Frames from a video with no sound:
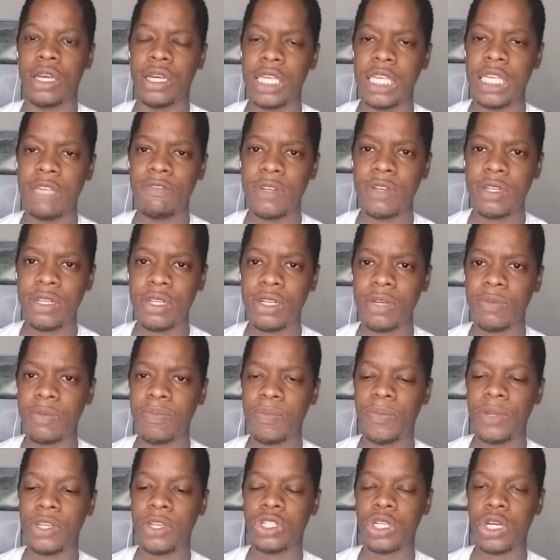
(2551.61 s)
even the
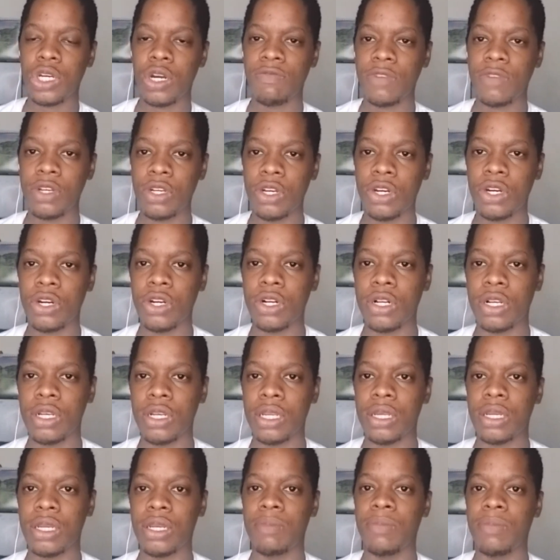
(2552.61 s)
picture of the
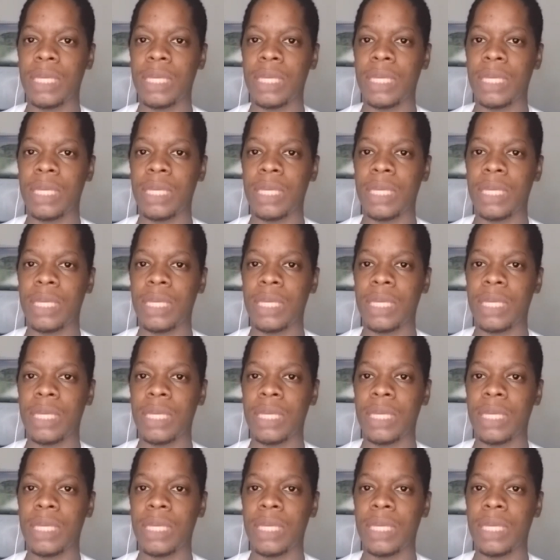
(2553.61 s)
girl,